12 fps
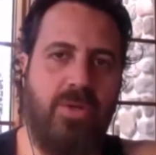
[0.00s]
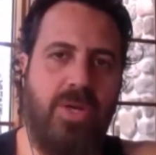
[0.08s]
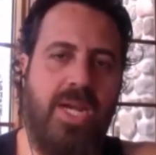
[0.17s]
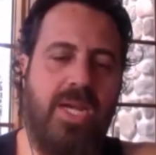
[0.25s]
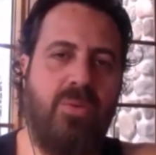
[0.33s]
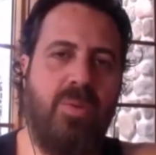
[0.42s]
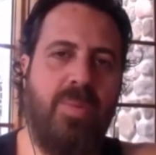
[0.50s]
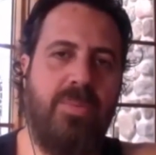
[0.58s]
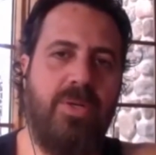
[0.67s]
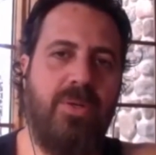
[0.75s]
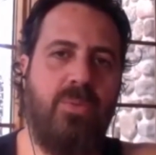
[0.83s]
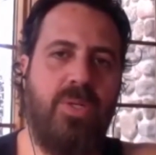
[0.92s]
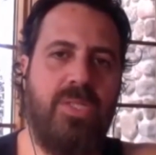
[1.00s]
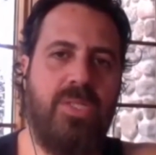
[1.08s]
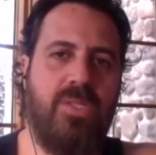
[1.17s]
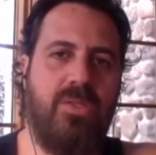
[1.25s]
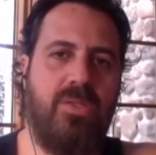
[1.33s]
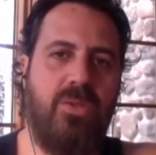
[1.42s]
creating
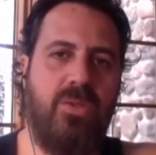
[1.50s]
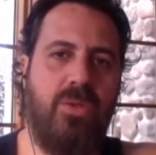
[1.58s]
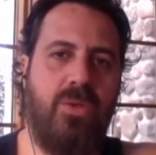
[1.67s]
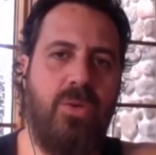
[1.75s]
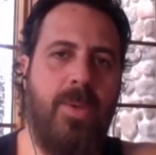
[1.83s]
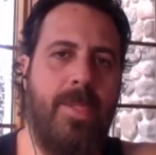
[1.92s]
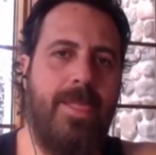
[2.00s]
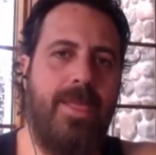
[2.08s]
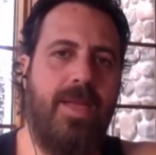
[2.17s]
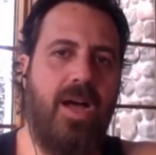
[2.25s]
Remember was to